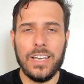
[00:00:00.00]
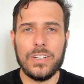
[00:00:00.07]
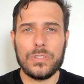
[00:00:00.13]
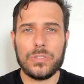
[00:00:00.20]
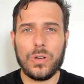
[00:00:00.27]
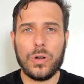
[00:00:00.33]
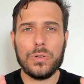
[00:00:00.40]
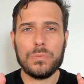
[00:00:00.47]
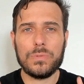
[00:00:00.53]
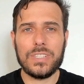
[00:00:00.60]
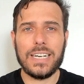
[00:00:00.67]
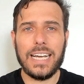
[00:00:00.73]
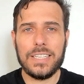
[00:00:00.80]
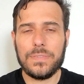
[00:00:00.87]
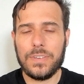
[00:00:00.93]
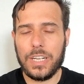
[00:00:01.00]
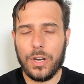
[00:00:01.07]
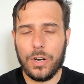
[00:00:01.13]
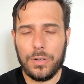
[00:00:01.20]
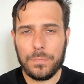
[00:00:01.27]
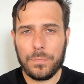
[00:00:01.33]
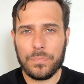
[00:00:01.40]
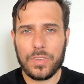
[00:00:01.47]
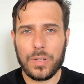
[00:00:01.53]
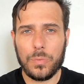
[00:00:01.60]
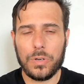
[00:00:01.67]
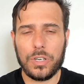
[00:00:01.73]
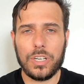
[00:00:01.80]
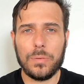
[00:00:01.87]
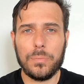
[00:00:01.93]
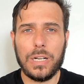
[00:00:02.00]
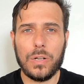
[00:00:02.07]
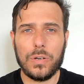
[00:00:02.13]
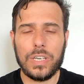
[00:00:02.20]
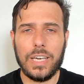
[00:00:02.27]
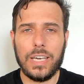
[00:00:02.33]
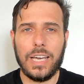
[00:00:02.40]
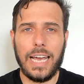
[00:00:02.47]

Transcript: So today's video, we're going to be looking